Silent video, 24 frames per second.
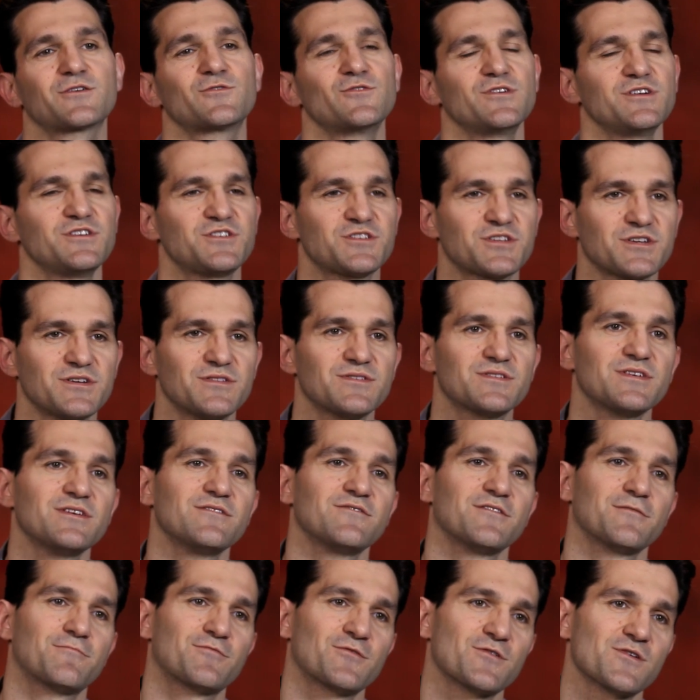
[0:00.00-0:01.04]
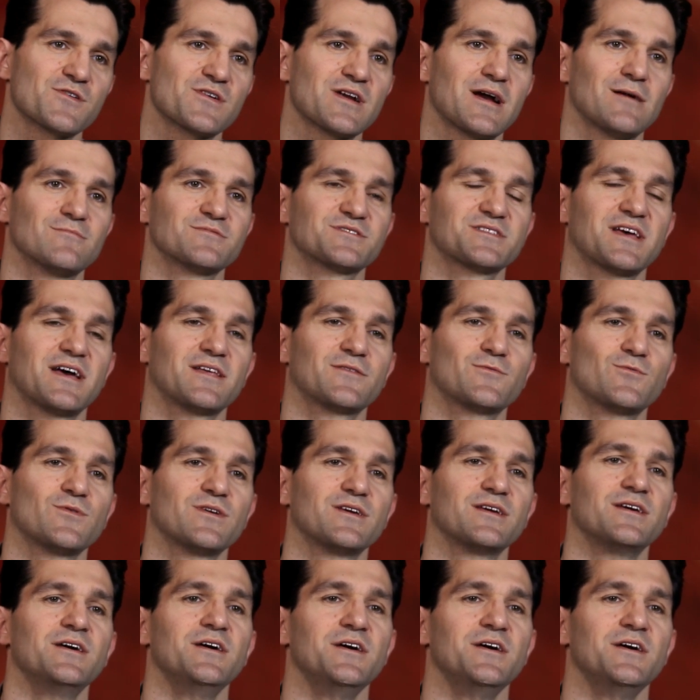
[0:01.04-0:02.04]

Christian TV programs that we